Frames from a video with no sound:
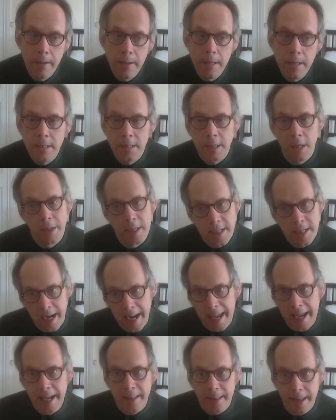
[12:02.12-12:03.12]
So there's a
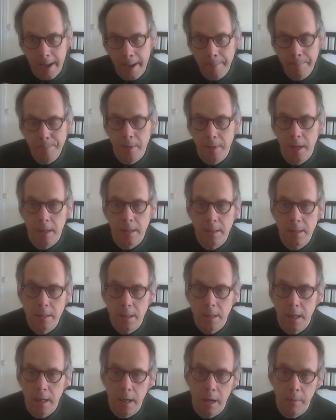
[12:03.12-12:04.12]
link there, and
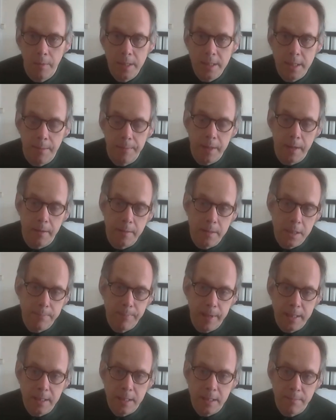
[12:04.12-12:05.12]
I went up there and
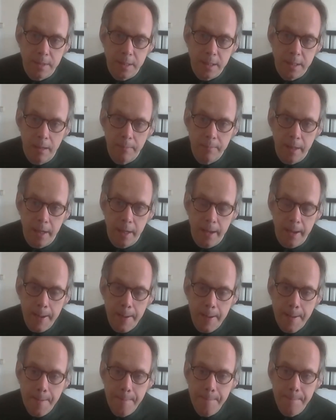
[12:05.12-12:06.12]
spent some time there,
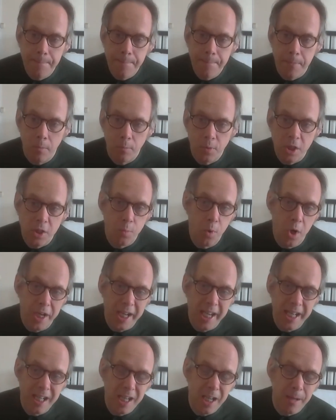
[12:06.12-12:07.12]
just
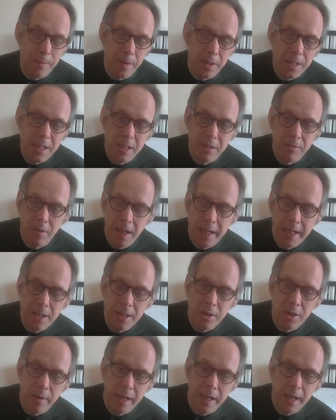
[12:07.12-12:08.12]
working in the community, really,
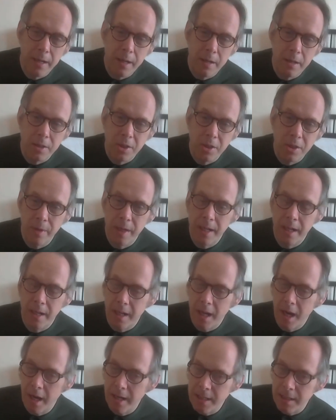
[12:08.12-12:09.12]

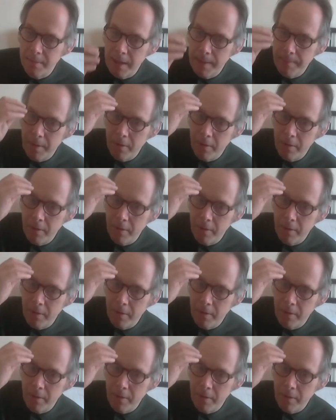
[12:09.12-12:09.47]
guiding people